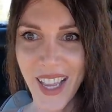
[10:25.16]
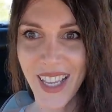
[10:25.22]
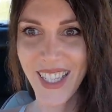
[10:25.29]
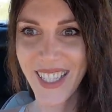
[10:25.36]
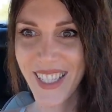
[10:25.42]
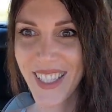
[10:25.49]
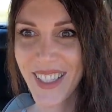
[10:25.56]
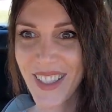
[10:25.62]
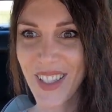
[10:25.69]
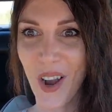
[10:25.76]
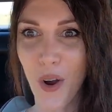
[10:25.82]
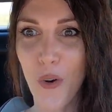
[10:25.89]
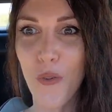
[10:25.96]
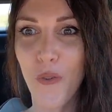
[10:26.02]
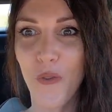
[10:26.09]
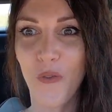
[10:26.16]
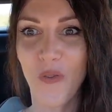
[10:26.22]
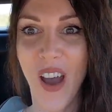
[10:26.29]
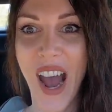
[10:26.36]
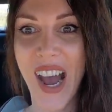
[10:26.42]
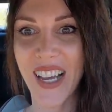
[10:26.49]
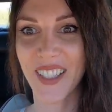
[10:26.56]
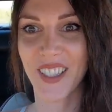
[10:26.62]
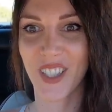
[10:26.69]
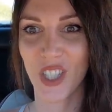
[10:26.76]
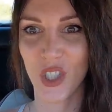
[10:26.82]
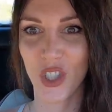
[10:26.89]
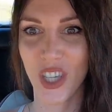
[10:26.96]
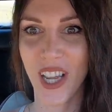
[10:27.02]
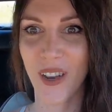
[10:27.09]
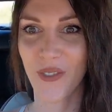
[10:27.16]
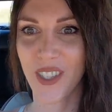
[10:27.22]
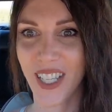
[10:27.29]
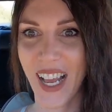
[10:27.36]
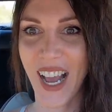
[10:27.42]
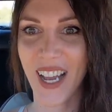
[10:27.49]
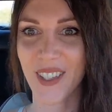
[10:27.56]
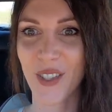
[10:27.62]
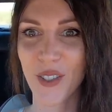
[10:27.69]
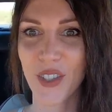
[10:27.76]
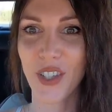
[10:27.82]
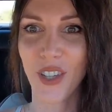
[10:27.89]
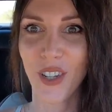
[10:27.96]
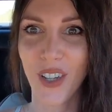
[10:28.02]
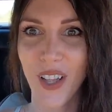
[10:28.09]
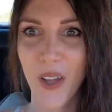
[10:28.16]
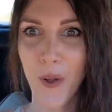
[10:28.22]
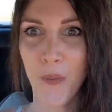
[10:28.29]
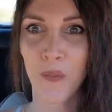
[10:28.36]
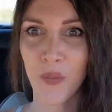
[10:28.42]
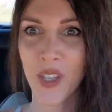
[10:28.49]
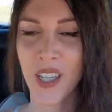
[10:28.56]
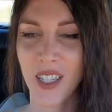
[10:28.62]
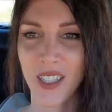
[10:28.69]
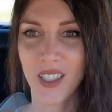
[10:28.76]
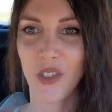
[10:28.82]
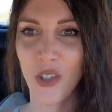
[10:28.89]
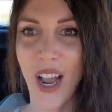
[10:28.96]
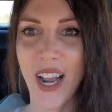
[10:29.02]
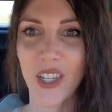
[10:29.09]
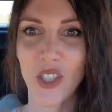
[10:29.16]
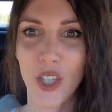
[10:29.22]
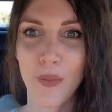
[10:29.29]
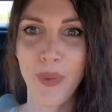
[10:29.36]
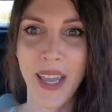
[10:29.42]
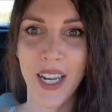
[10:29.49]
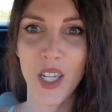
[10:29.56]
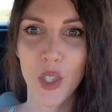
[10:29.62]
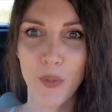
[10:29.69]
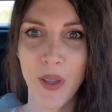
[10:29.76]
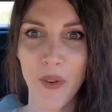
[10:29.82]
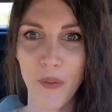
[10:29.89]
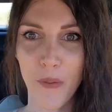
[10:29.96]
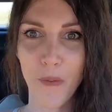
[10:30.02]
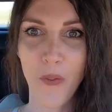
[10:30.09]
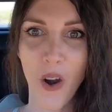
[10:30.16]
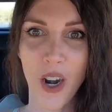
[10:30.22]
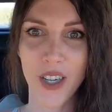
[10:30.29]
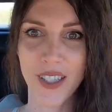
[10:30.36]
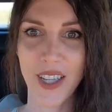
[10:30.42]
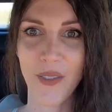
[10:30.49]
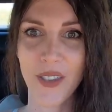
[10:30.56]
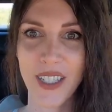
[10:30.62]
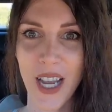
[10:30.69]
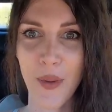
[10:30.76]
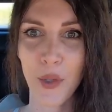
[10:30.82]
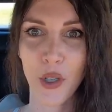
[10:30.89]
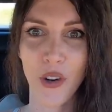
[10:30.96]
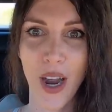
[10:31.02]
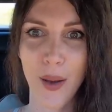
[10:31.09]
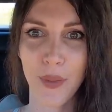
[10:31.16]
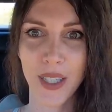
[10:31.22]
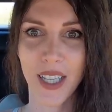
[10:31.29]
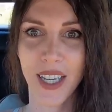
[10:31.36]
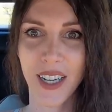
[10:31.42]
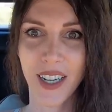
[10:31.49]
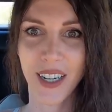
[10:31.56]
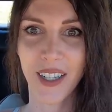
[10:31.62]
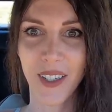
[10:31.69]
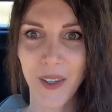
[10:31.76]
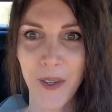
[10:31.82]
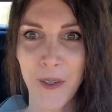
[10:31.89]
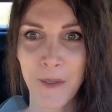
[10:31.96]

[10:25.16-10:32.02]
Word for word: It's so fast to shift, and it has those little traction management farts every time you grab a gear.